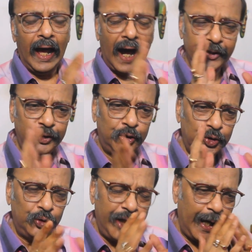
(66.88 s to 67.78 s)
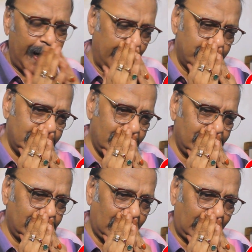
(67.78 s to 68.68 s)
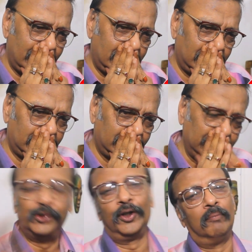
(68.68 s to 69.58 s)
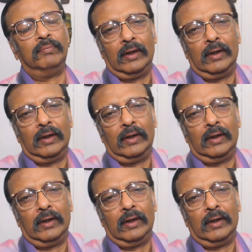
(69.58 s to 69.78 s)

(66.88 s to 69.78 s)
And today, uh, in a